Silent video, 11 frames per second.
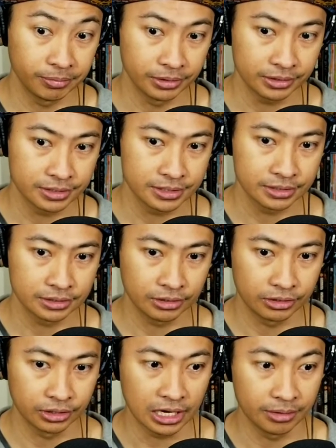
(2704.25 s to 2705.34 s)
books
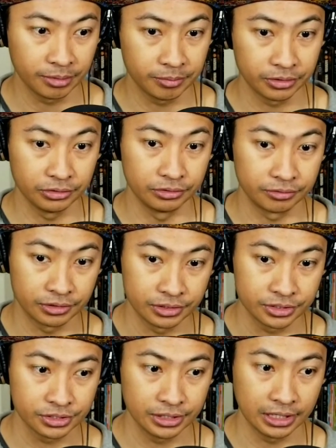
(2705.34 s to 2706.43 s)
or the comic book
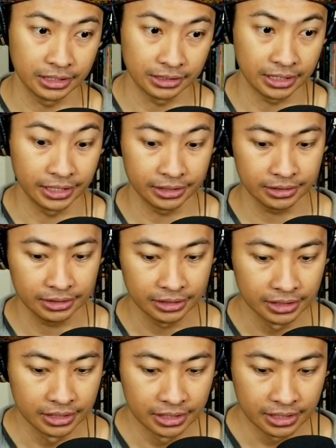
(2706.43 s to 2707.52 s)
universe that I like,
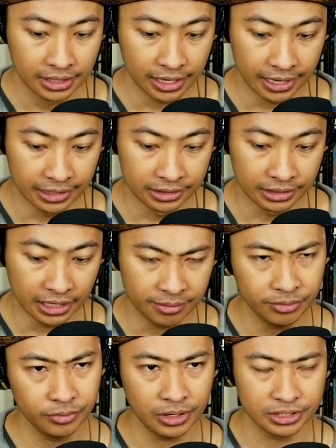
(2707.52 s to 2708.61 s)
and uh, I've
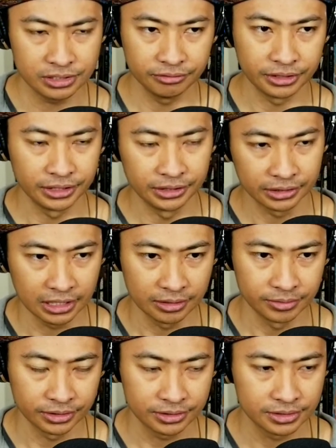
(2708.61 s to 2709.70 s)
been watching Variant
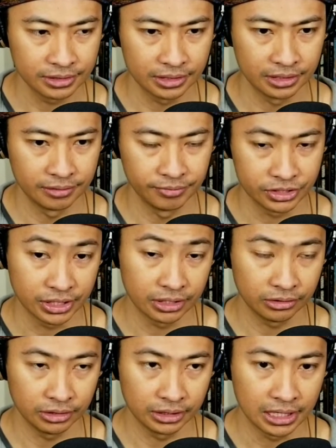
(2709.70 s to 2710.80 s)
Comics, um, the
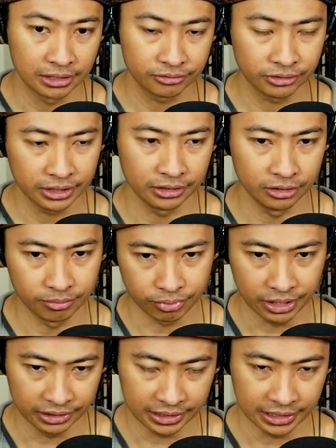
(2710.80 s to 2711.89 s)
channel, a lot for like little
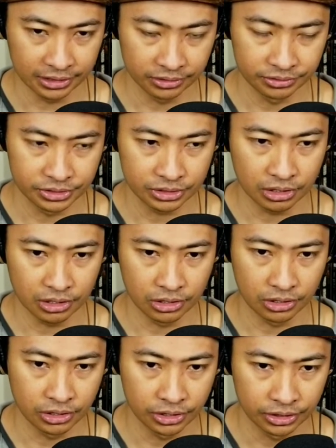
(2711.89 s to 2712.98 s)
breakdowns
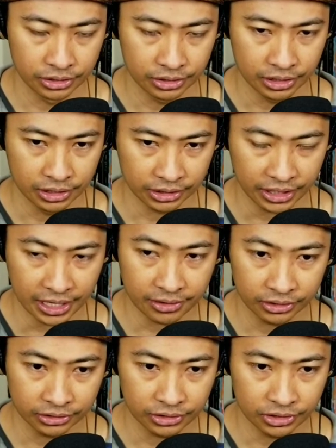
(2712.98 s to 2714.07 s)
on uh,
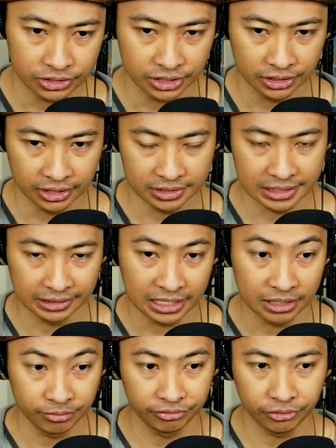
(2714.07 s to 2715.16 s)
characters and things like
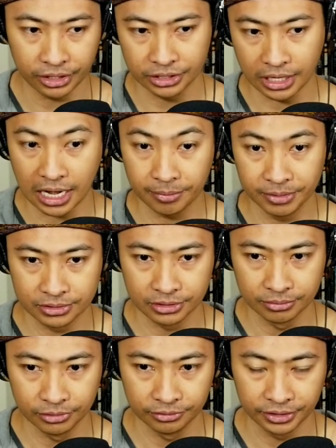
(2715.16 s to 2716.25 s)
that before I hop into a
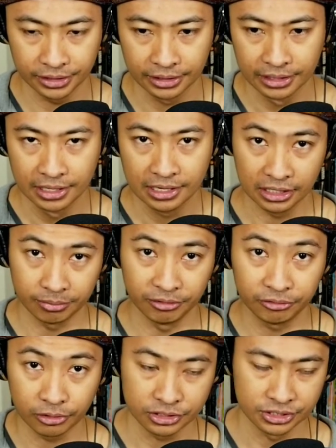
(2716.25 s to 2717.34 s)
movie. Like
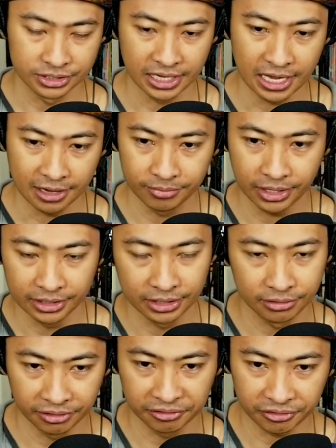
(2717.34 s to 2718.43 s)
before Shazam, I did a
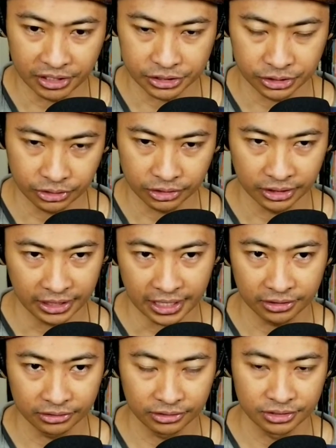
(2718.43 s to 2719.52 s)
refresher on all the
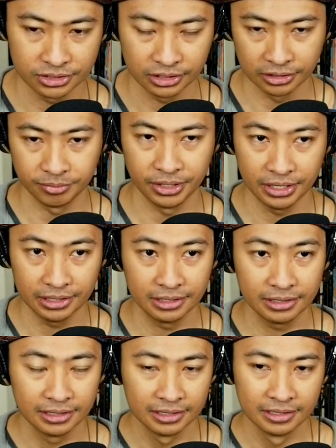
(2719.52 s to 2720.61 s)
characters that are going to be in
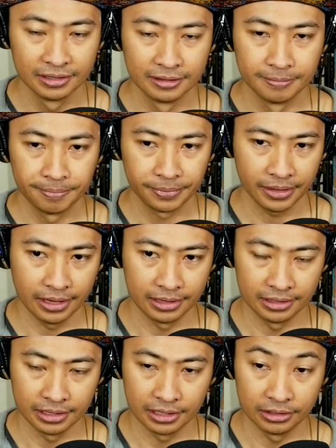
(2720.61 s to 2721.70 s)
it, and
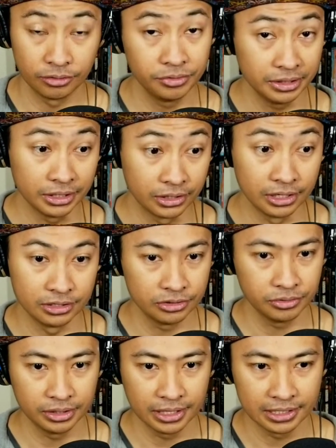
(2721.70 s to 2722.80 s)
uh, they're really good at
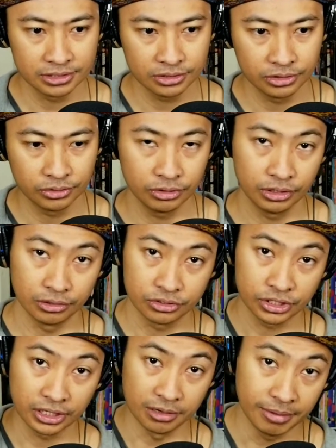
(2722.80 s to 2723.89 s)
doing that, so you know,
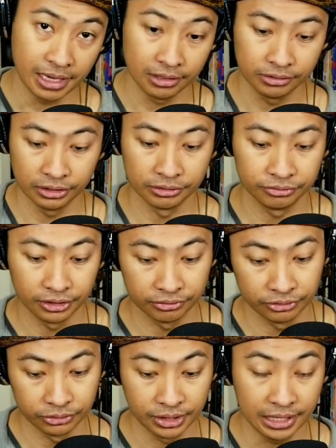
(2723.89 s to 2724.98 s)
check them out if, if
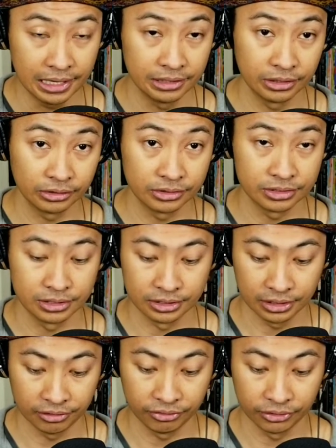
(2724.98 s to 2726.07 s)
you can, you know, because they're,
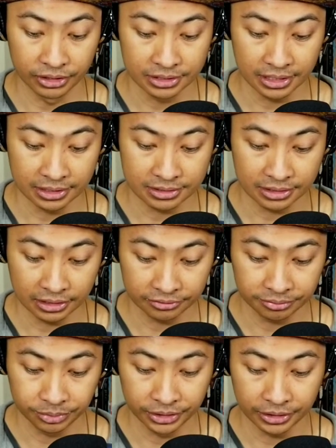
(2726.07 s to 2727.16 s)
if you're into that stuff.
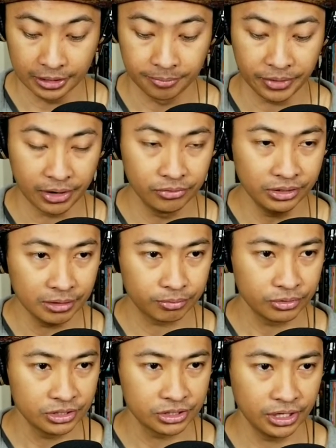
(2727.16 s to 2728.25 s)
But um, I really
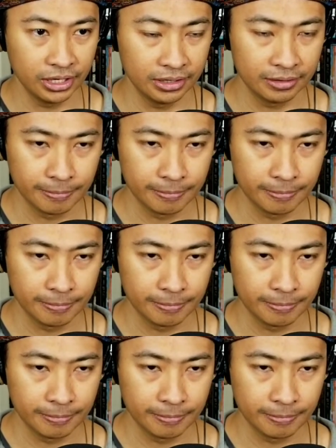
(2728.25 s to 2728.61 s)
appreciate